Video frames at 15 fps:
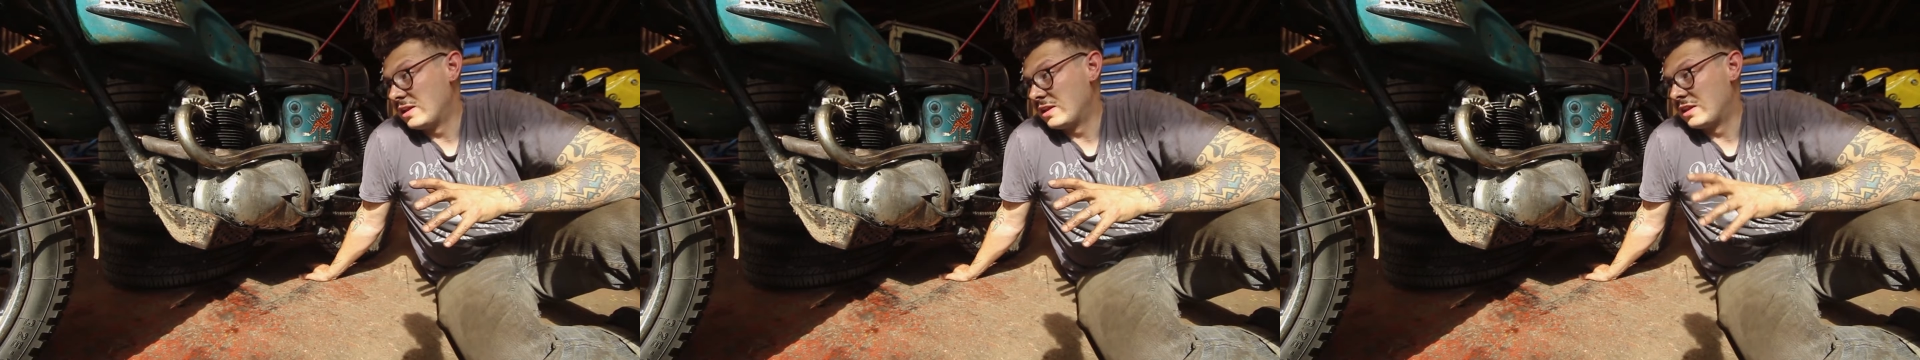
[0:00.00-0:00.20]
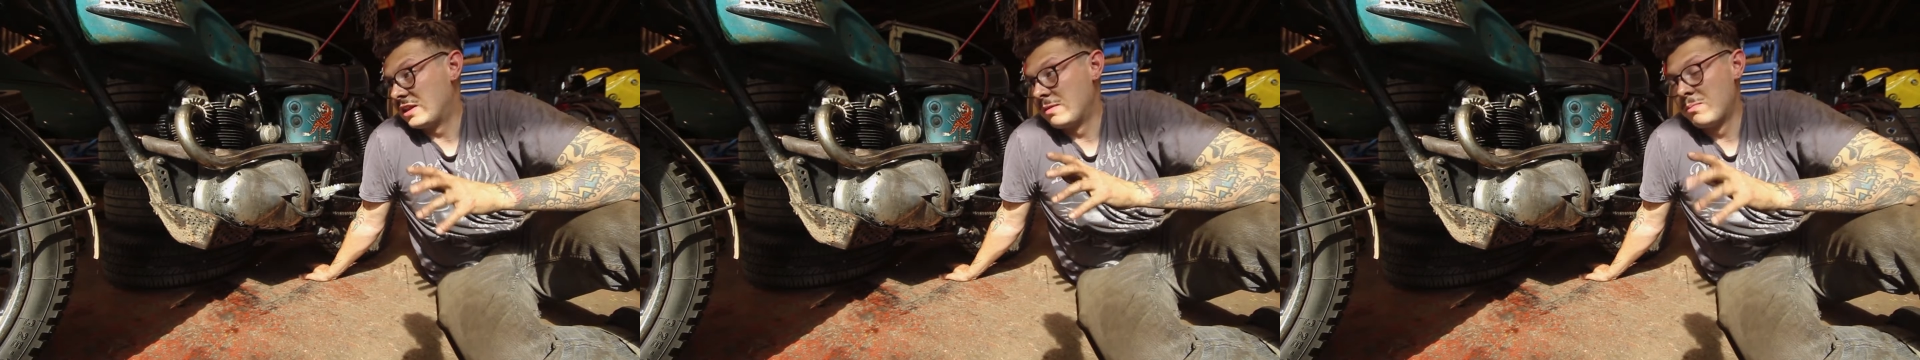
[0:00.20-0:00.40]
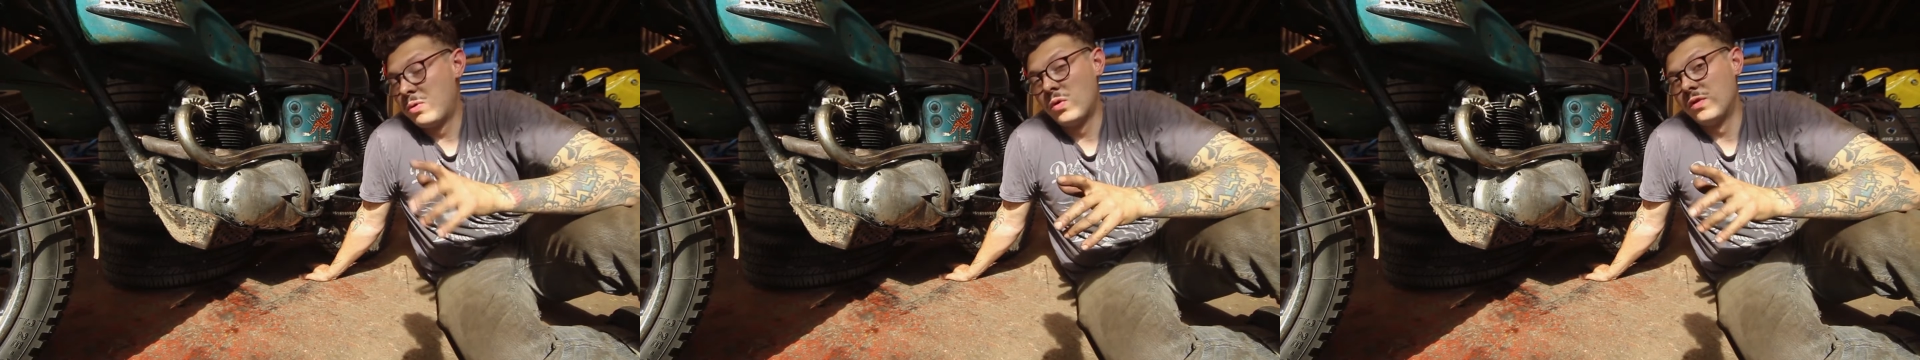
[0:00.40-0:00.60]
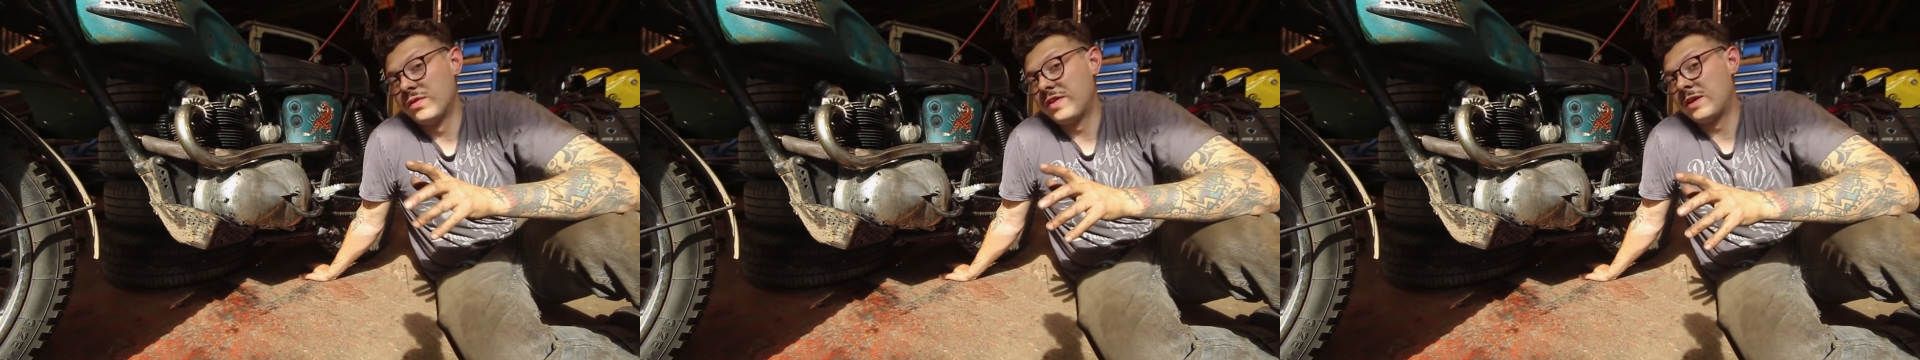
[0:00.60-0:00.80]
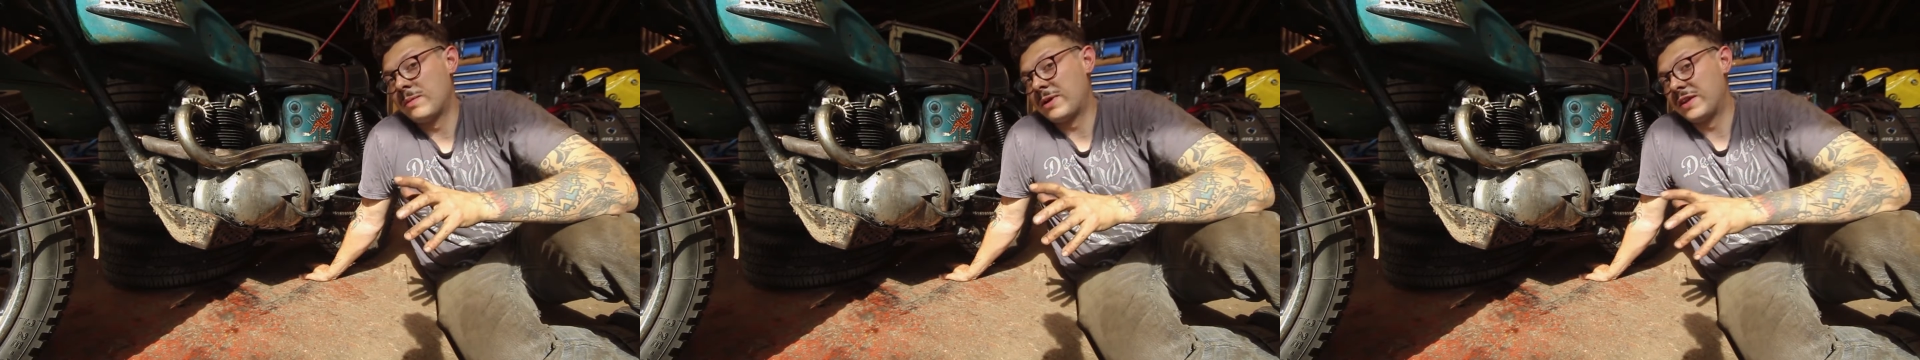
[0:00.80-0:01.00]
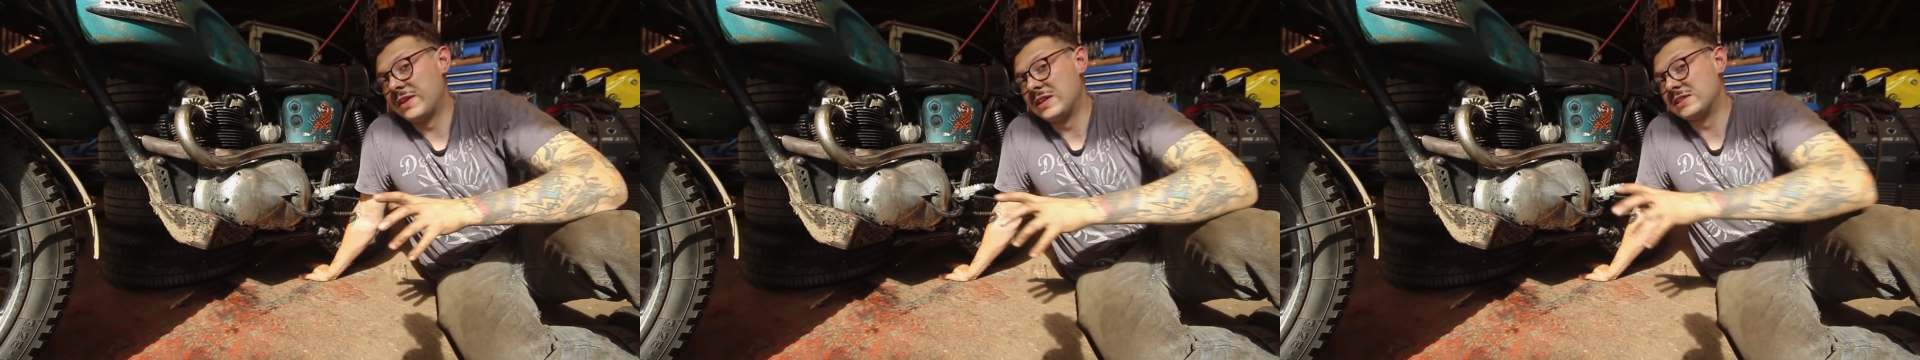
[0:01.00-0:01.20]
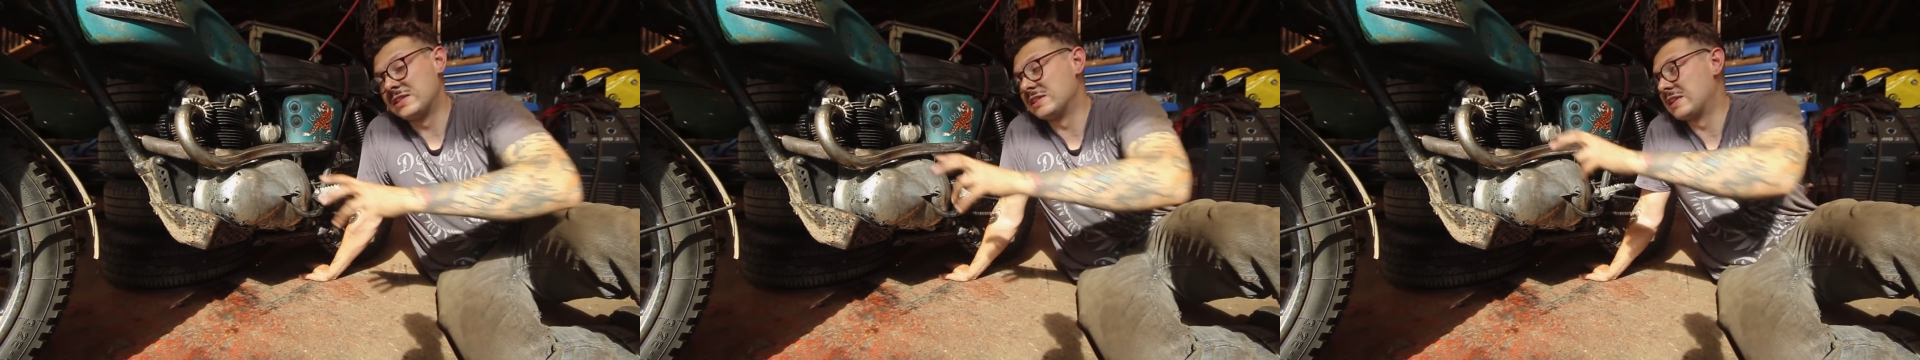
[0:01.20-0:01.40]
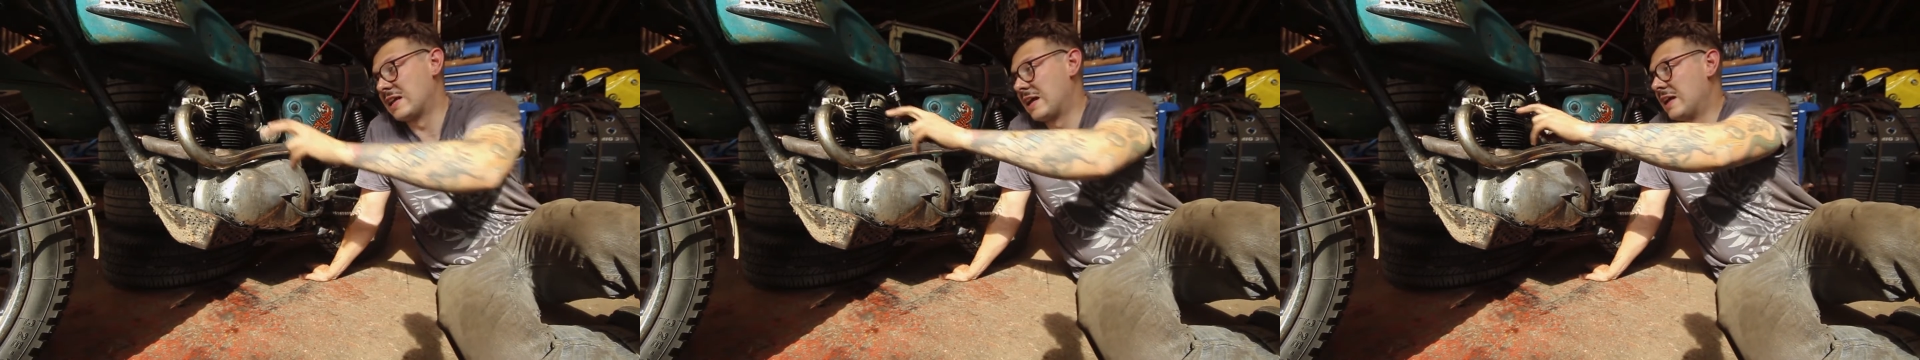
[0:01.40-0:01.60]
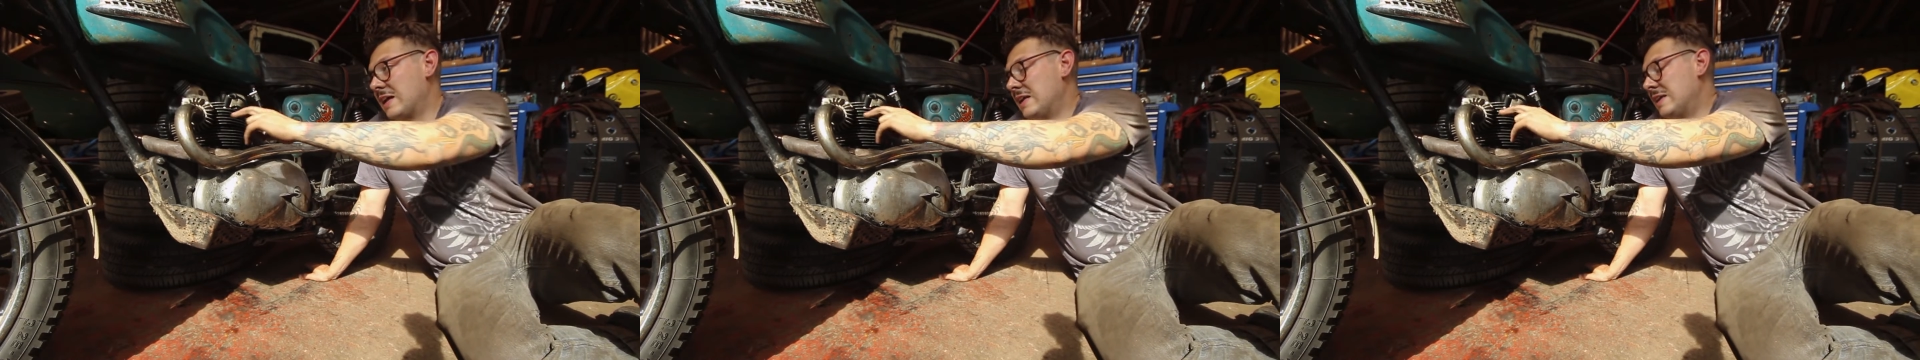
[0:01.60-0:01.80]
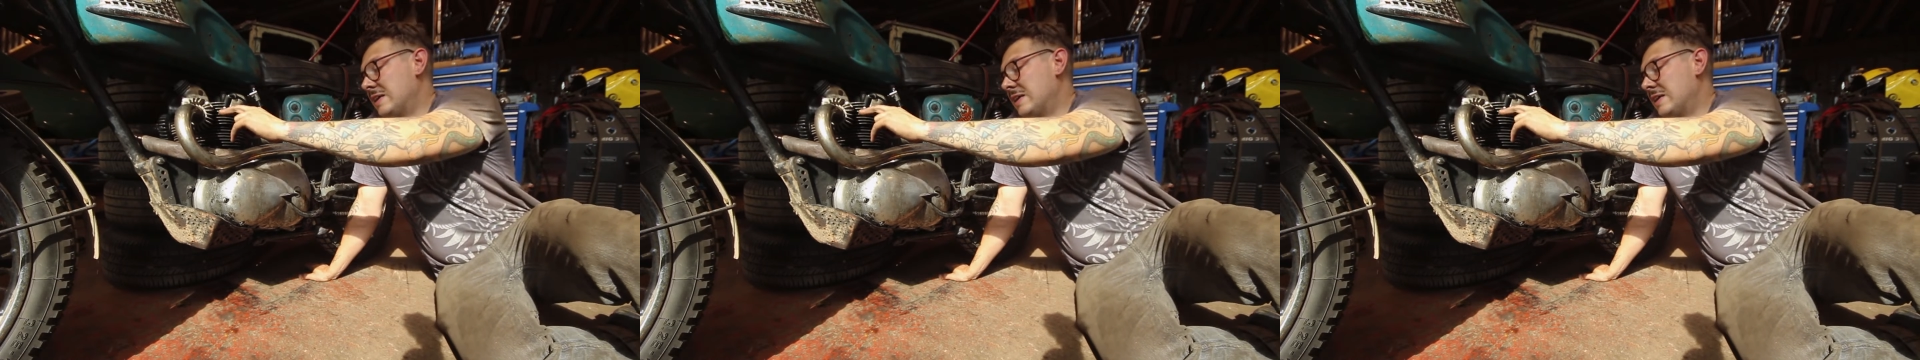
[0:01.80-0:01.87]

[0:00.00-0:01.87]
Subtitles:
The important thing about this is that